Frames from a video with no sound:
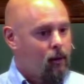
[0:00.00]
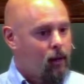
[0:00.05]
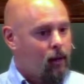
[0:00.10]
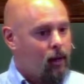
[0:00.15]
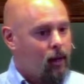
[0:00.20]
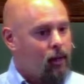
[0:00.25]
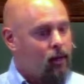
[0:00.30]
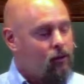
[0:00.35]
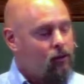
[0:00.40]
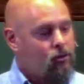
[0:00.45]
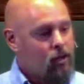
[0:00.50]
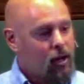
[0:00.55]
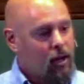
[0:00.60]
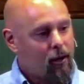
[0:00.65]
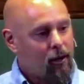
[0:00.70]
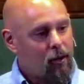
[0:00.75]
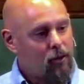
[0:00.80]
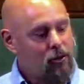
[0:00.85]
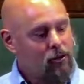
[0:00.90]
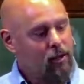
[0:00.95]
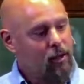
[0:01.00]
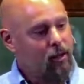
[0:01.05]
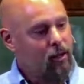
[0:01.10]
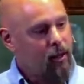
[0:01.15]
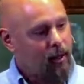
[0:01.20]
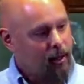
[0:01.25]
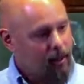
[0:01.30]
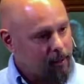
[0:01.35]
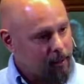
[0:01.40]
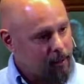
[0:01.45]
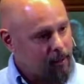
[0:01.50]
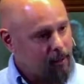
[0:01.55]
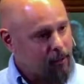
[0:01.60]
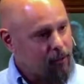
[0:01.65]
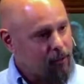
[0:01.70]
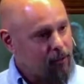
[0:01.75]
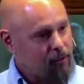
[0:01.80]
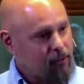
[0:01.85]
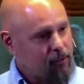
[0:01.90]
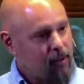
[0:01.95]
And in cherishing
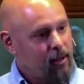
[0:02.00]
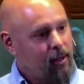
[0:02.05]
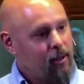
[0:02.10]
others,